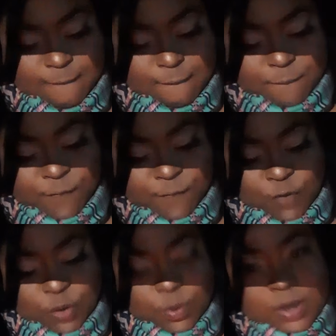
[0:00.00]
before
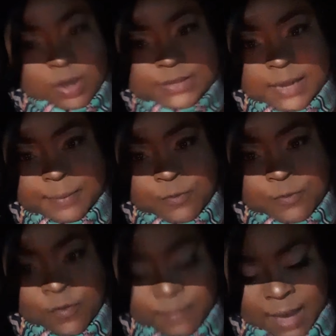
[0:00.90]
the world starts
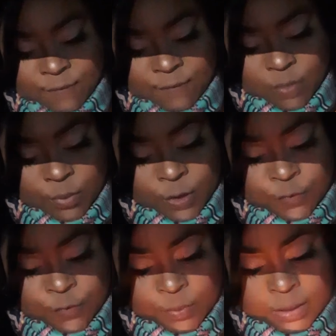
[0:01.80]
moving back for real
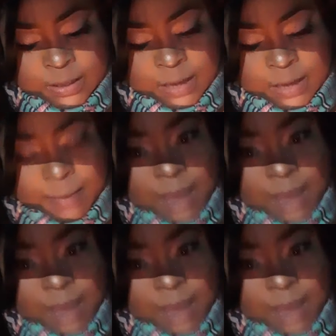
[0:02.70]
again, I'm gonna have